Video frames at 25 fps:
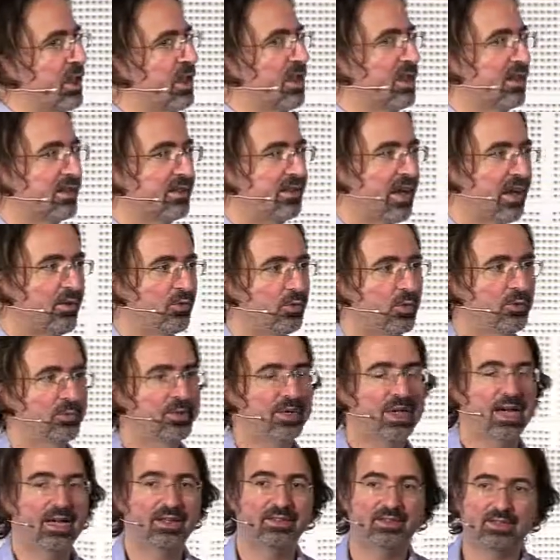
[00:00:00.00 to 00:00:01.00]
That would be
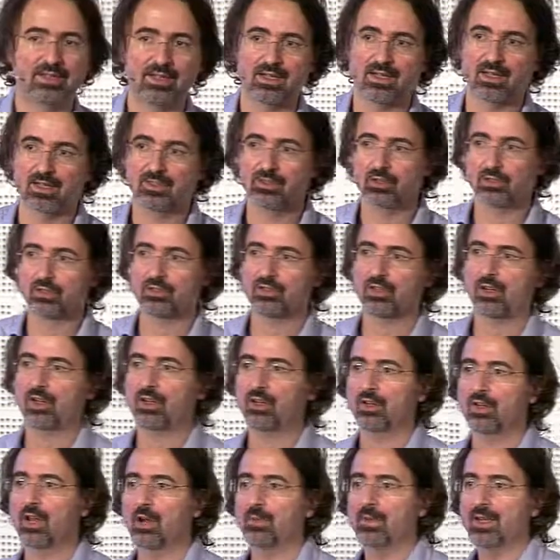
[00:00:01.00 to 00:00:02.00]
ideal and also
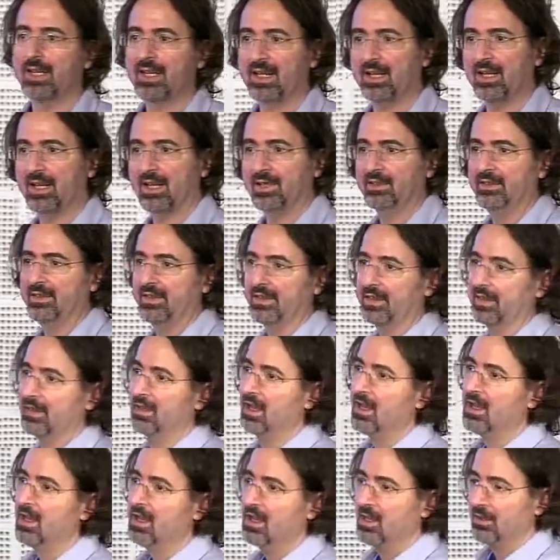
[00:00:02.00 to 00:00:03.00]
economically ideal
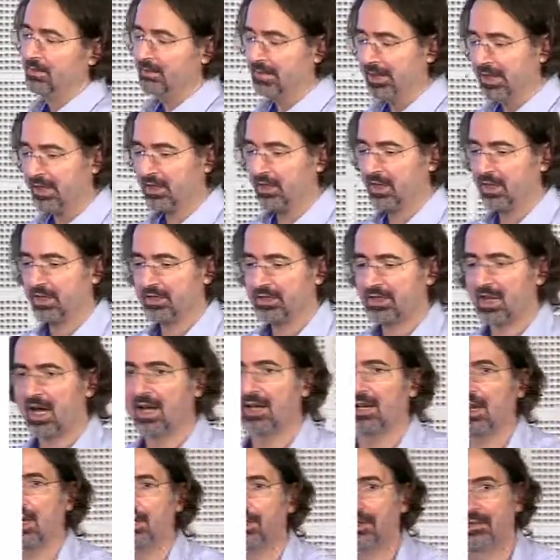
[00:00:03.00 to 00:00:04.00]
because a
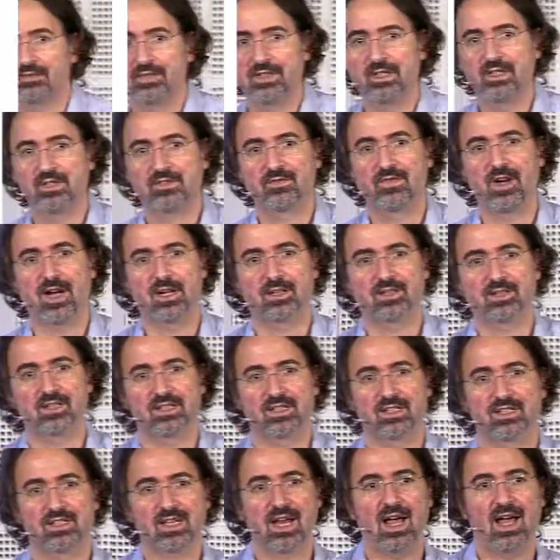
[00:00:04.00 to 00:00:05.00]
lot of these
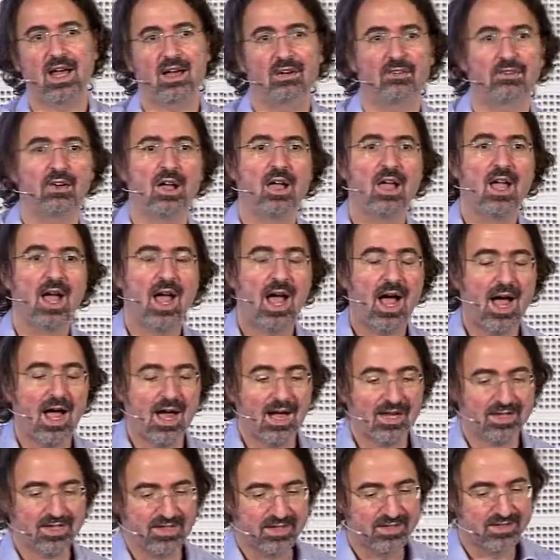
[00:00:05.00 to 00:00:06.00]
viruses have high
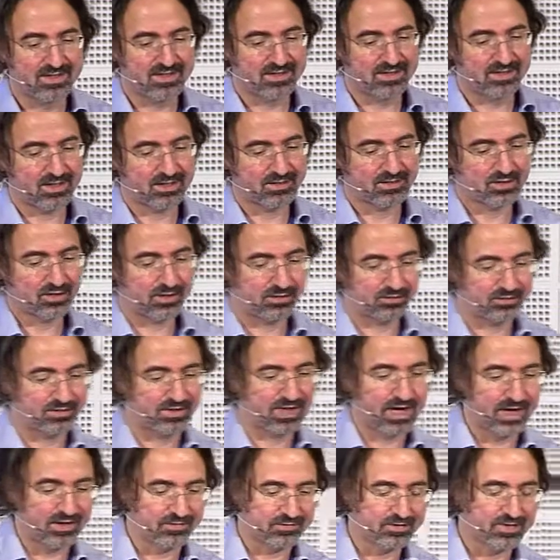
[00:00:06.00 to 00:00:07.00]
incidence of
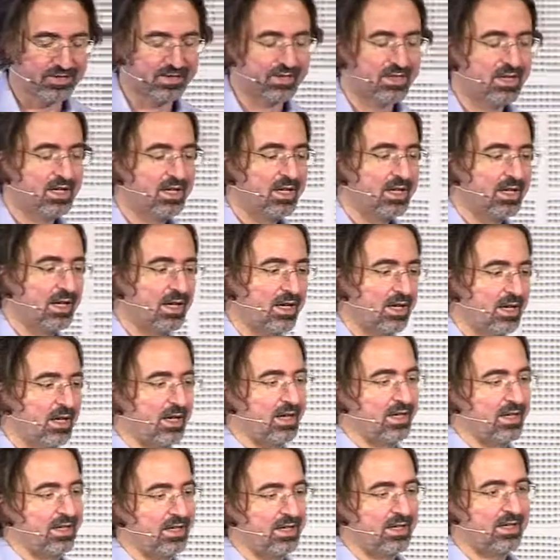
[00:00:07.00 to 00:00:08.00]
deaths uh,
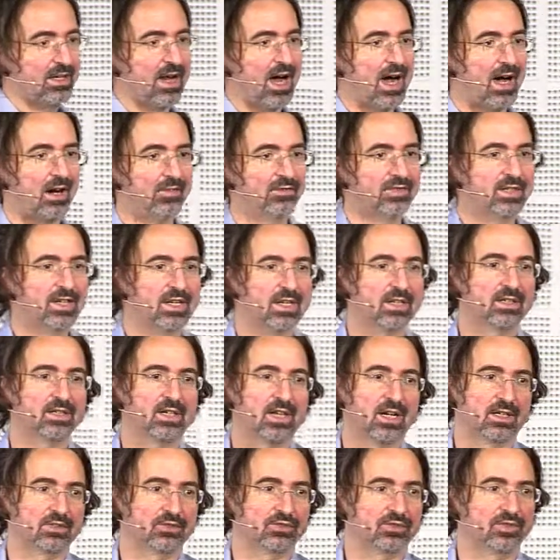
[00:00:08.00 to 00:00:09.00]
in African
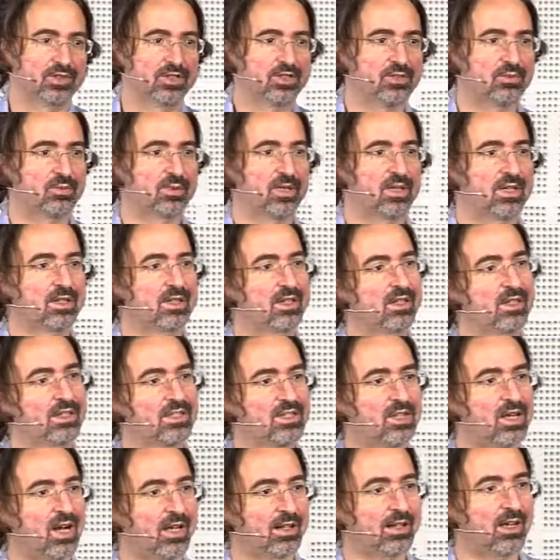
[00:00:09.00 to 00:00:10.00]
countries where there is
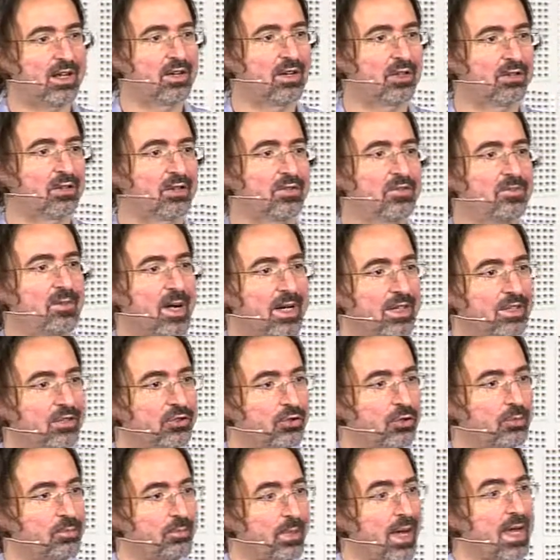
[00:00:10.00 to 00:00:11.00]
not a lot of money to
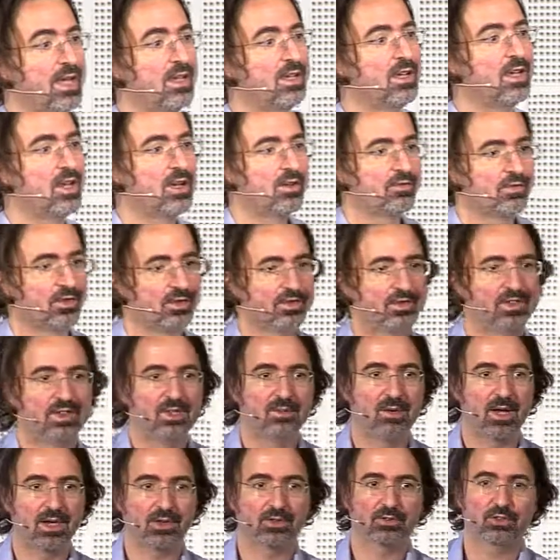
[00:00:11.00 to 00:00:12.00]
pay for the
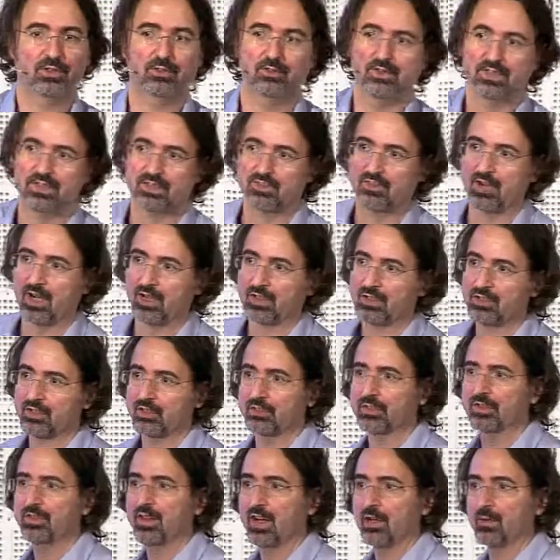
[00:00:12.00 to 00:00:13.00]
development of these drugs. So
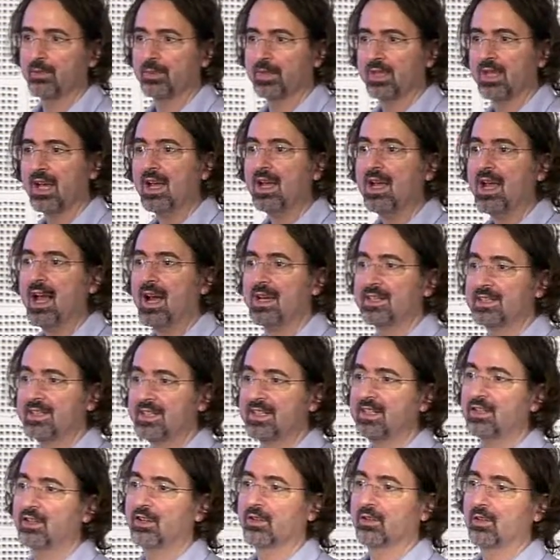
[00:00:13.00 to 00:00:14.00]
developing a
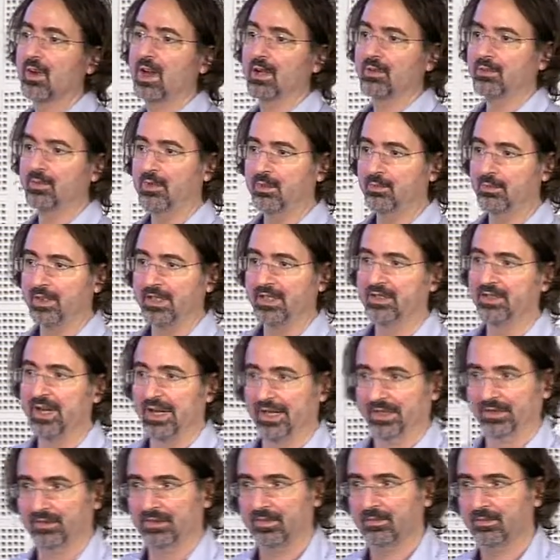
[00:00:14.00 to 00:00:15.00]
single one would be great.
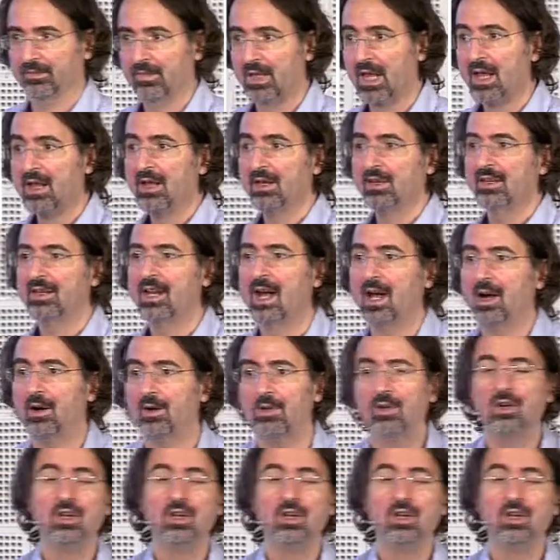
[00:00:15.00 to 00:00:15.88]
Now,